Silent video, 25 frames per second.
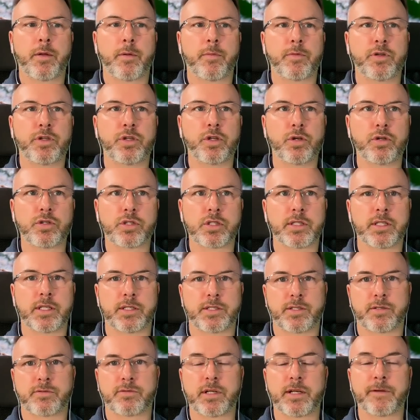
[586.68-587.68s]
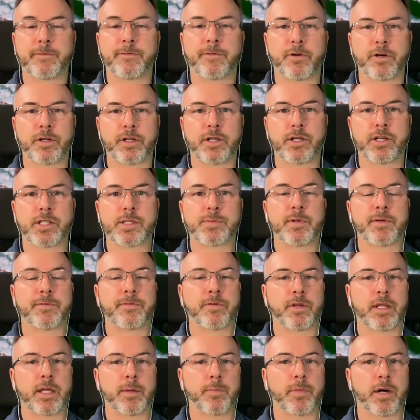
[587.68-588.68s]
Usually, it's three or four years
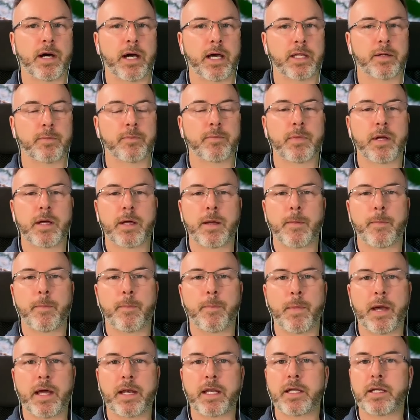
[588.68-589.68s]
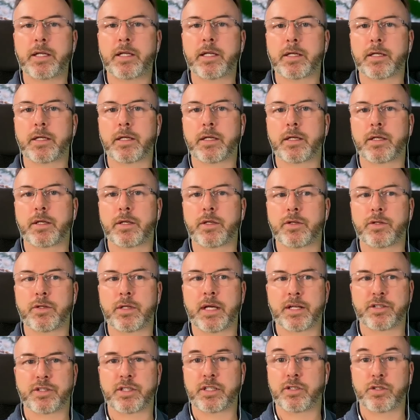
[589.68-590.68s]
before they buy them. Many
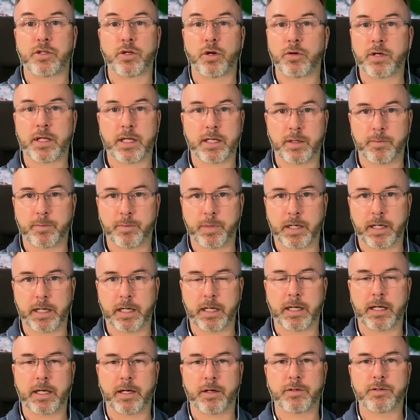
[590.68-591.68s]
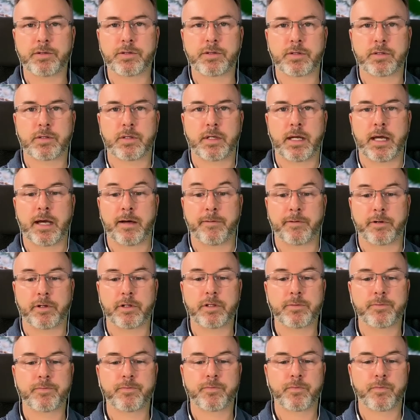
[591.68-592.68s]
actually don't end up buying a house
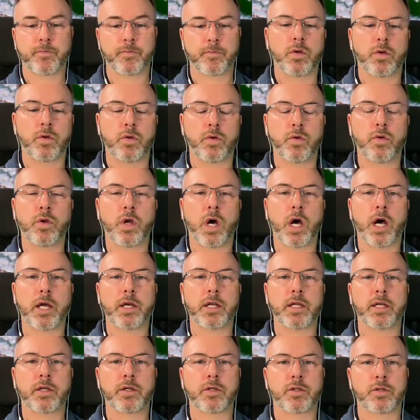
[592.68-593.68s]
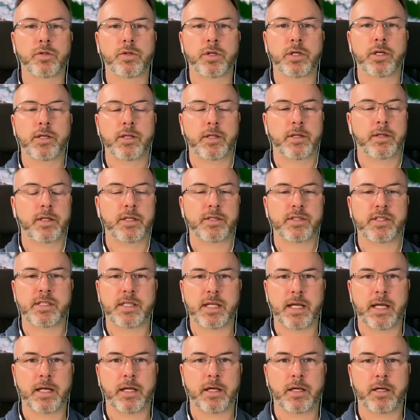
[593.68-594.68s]
ever. Not included in this
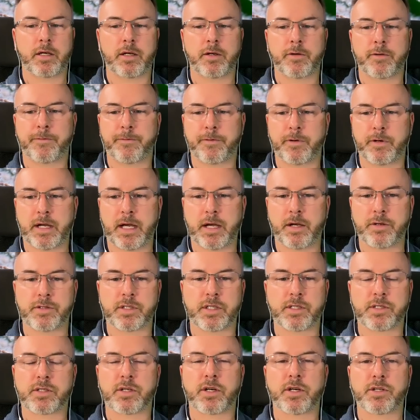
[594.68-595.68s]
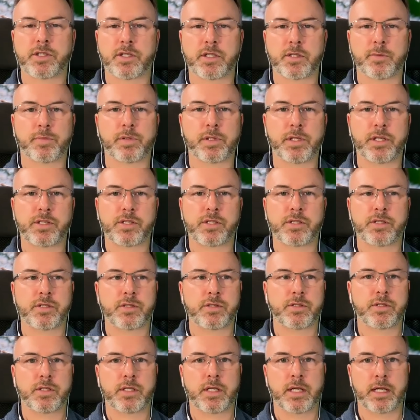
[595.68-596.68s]
data for housing starts and
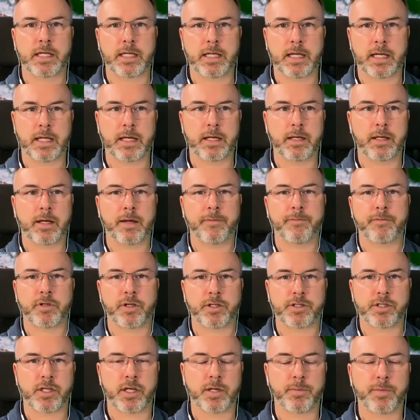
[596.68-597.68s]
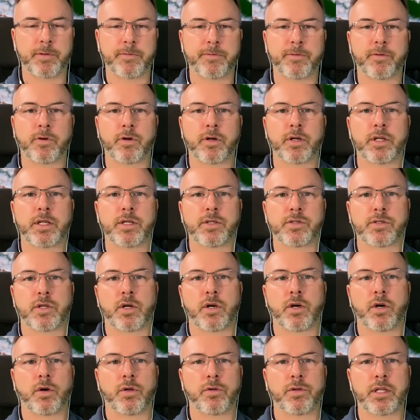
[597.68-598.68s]
completions, again, I've touched on it before, is
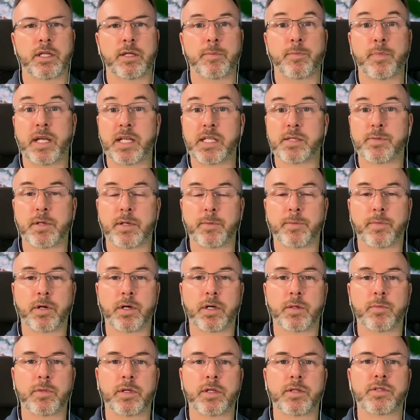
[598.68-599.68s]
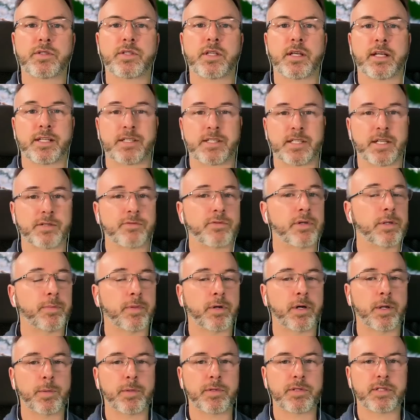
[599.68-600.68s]
all the basement apartments and accessory
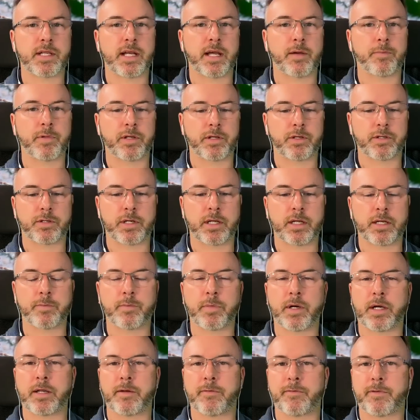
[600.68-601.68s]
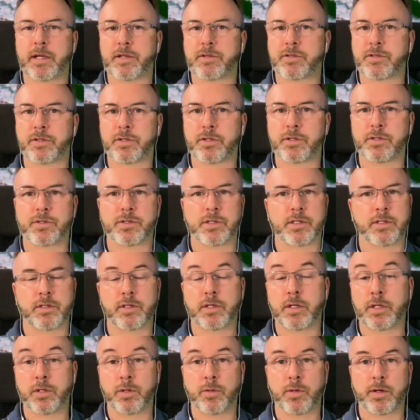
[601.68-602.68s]
apartments that have been created by investors and,
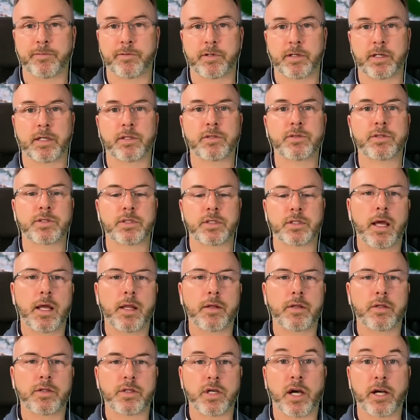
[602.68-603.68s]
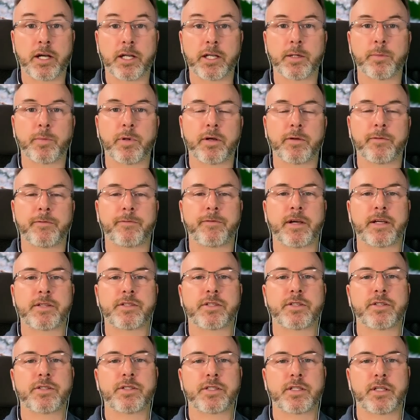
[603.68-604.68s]
and whoever else talking about
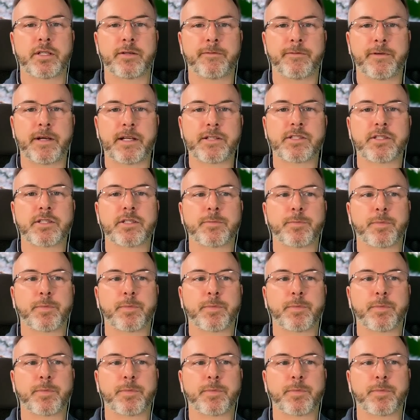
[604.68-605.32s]
investors, investor